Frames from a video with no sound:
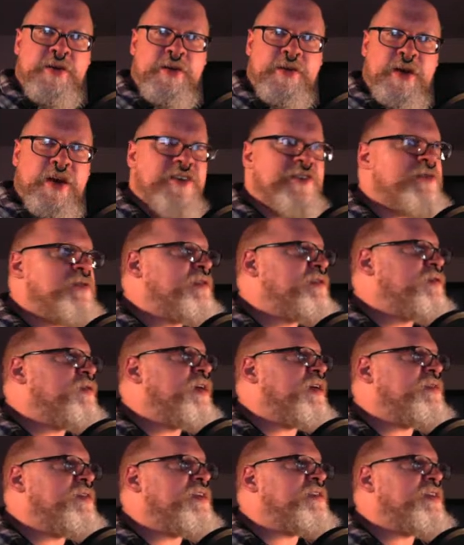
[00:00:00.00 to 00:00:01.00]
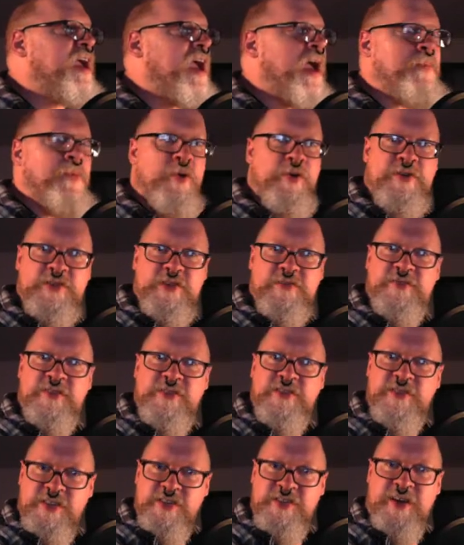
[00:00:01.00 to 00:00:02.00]
yes, let's look at this camera as if
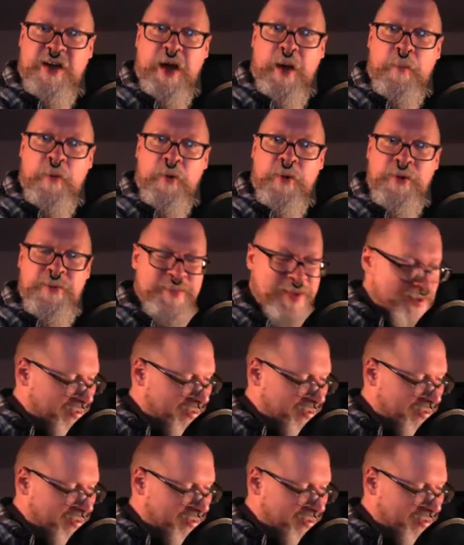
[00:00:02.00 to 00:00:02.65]
it's this camera.